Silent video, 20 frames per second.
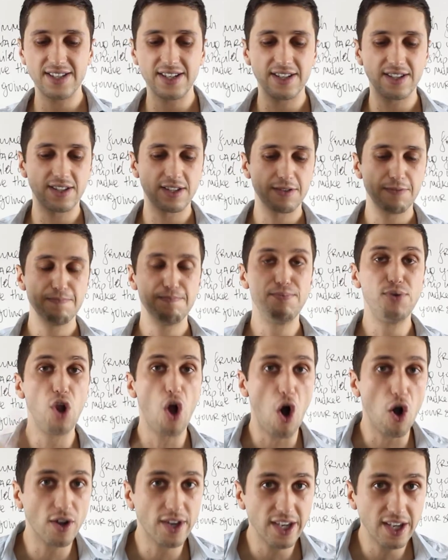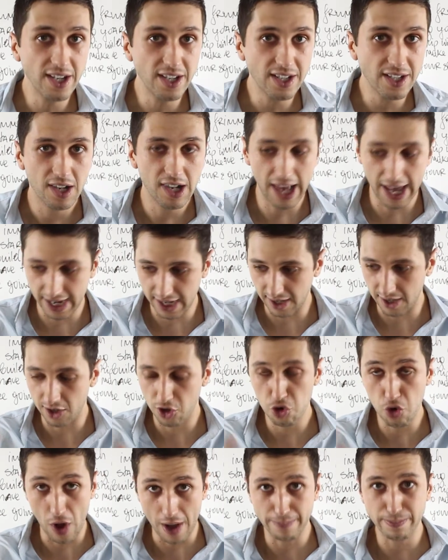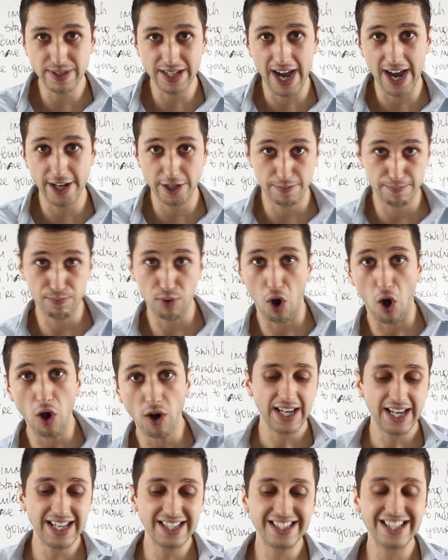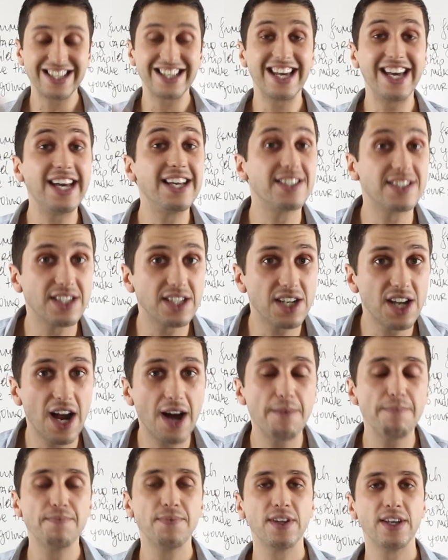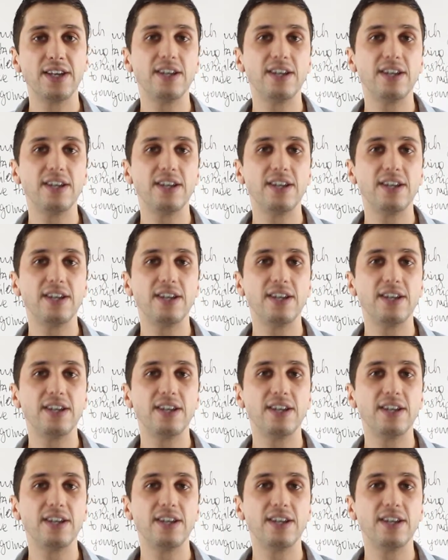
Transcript: it blogging, like a website blog? Is it Instagram?